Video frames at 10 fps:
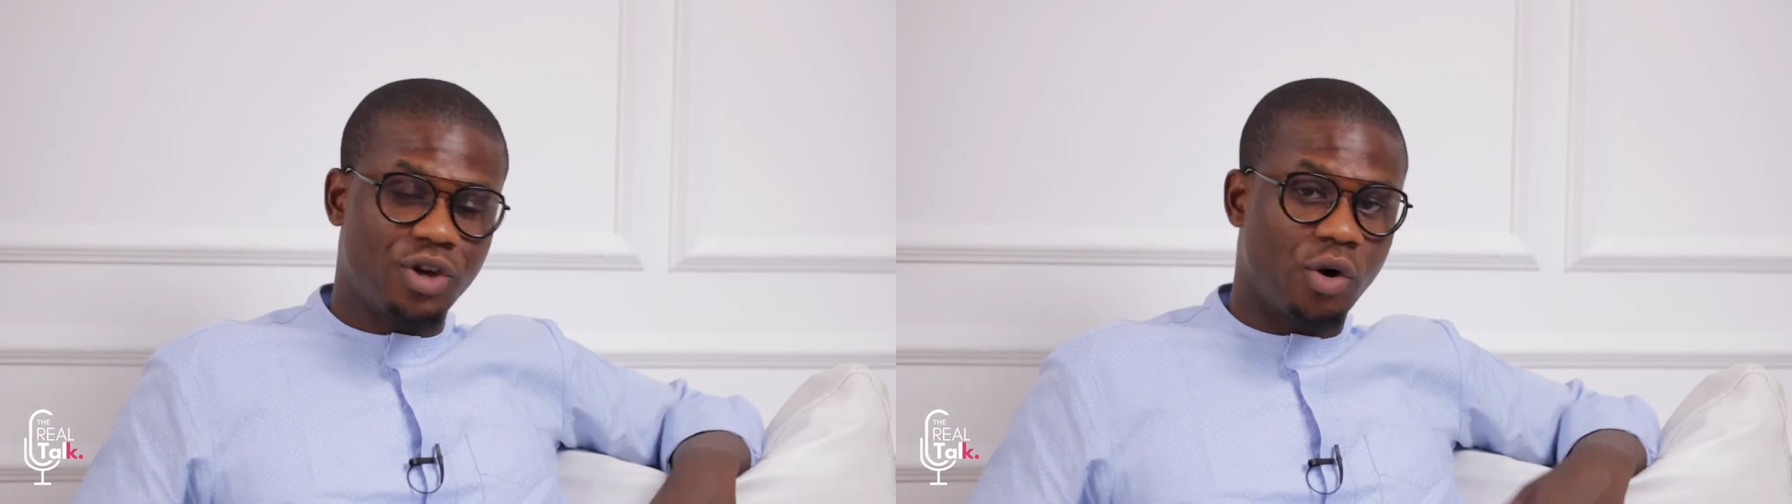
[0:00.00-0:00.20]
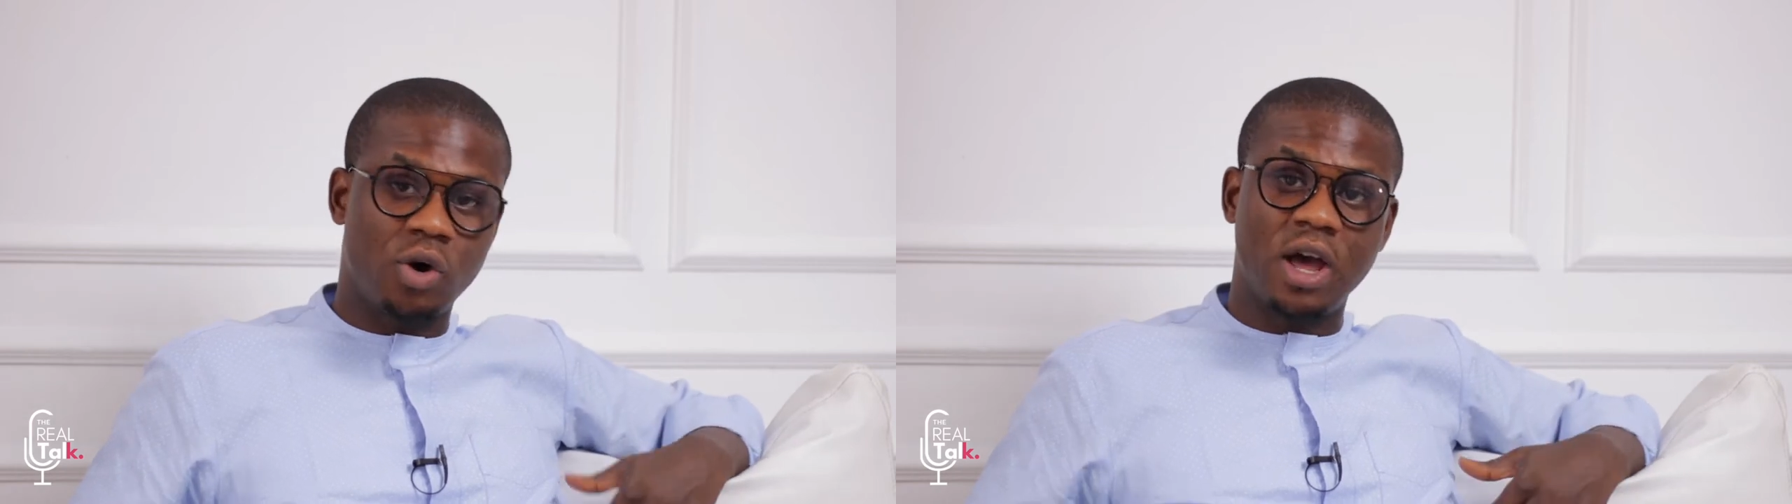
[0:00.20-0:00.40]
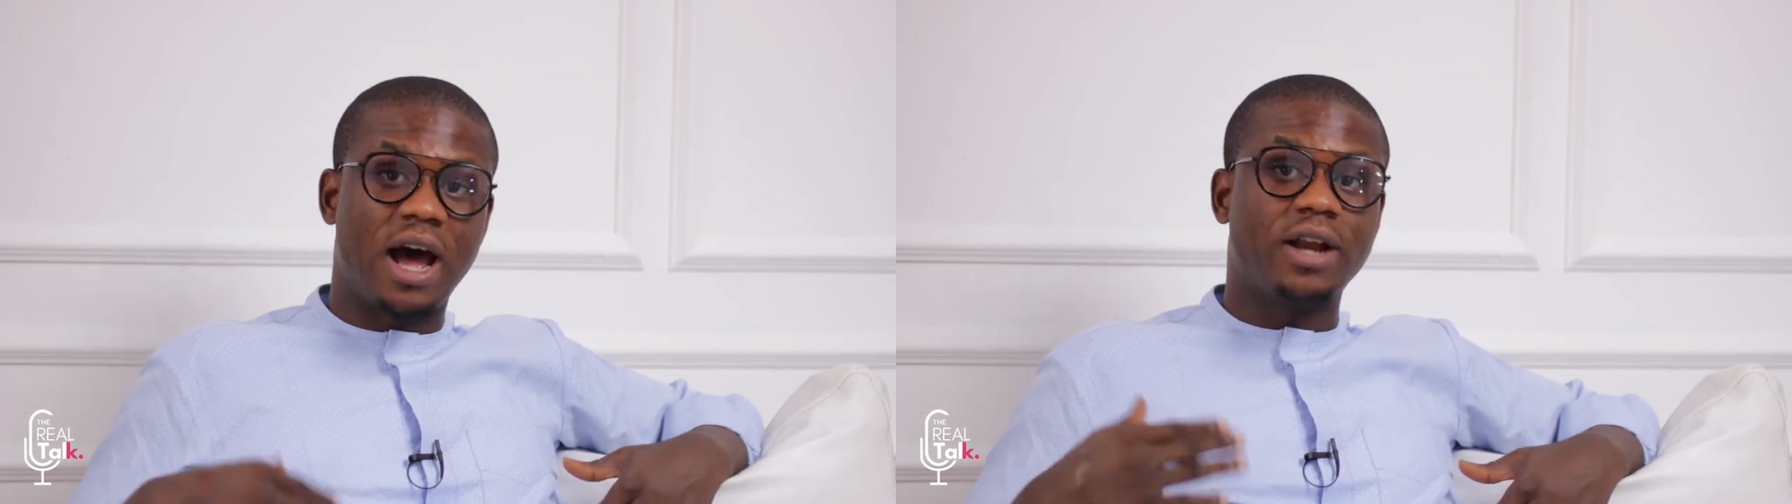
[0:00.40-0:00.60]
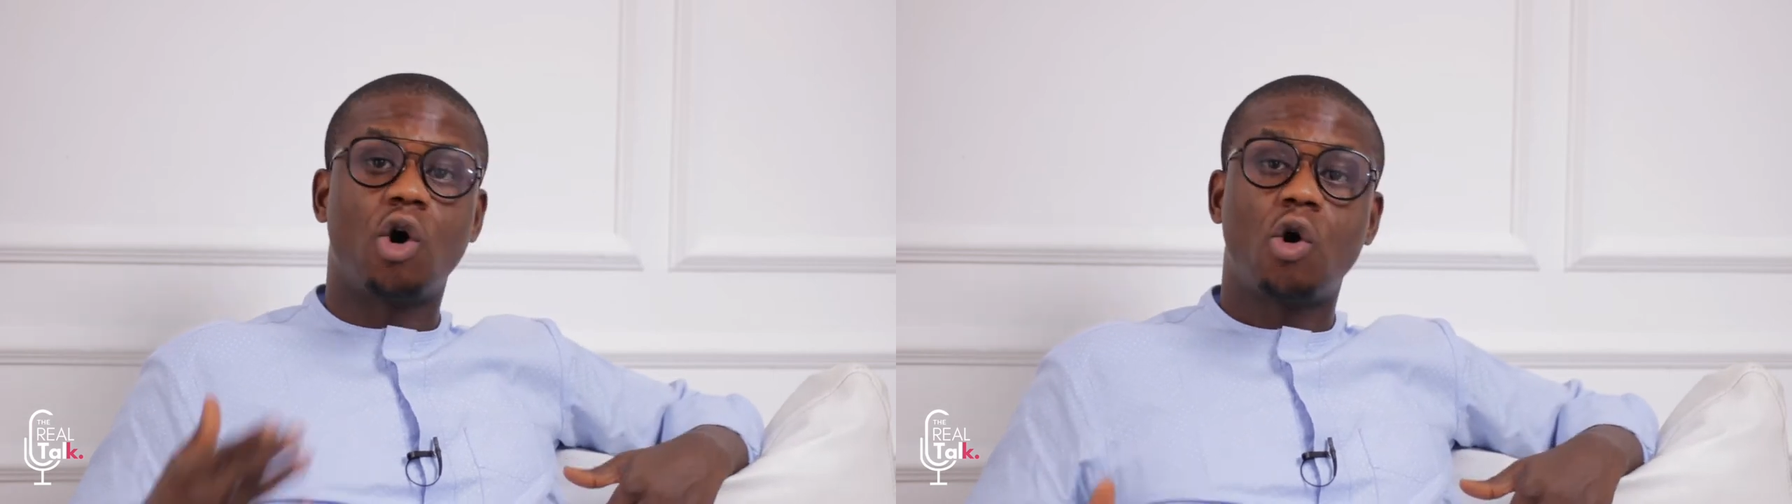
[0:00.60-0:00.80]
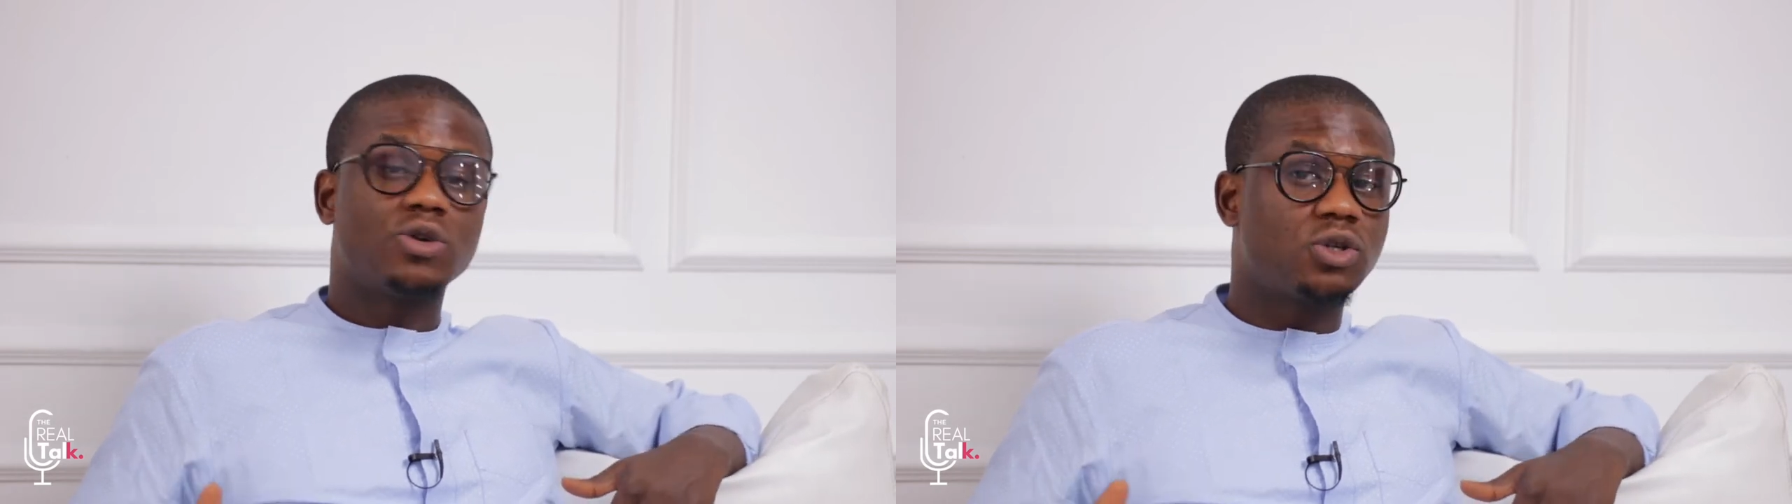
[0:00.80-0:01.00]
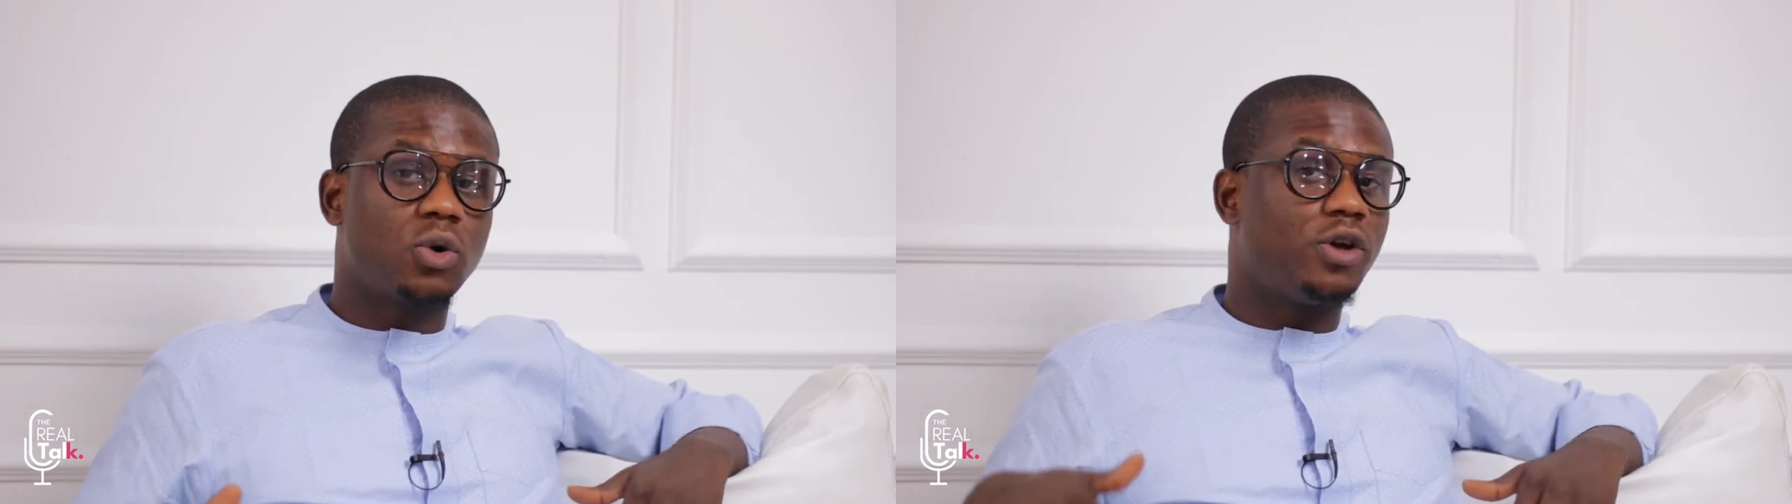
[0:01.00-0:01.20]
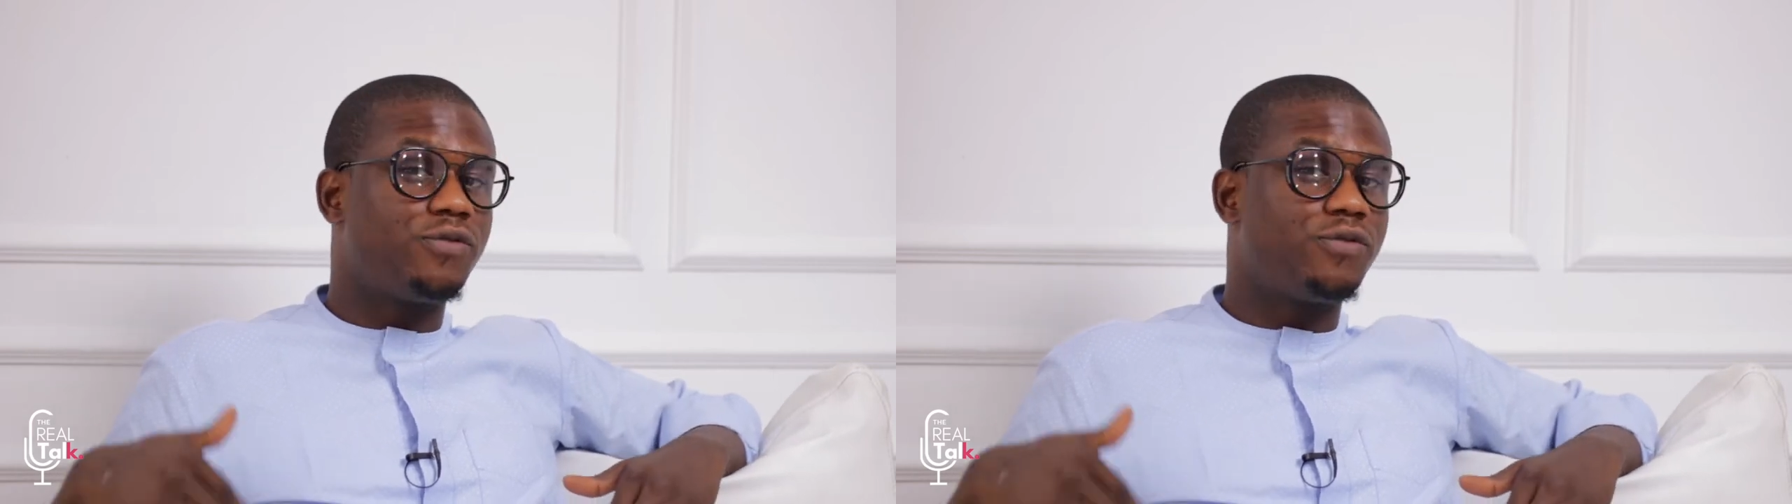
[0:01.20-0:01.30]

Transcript: You know, and also